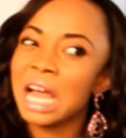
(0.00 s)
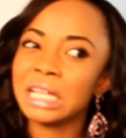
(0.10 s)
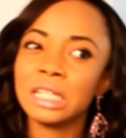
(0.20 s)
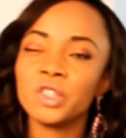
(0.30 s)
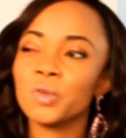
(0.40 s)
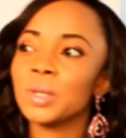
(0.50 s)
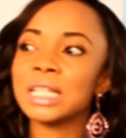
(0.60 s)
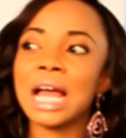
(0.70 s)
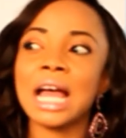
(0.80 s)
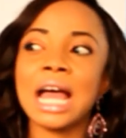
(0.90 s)
I didn't
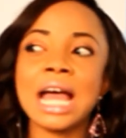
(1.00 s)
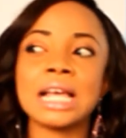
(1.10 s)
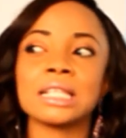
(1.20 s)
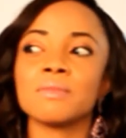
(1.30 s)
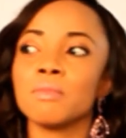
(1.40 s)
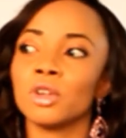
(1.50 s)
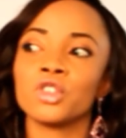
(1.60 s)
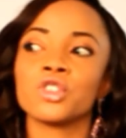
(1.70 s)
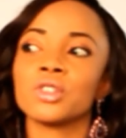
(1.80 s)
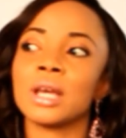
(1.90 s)
tweet as
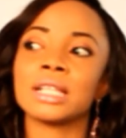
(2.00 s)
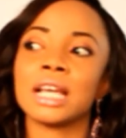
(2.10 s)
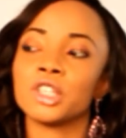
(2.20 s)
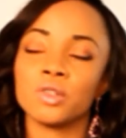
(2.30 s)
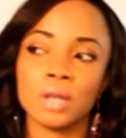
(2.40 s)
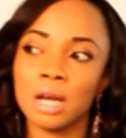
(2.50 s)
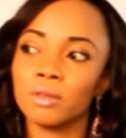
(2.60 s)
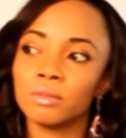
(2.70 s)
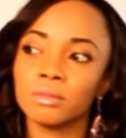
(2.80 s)
much as I do now.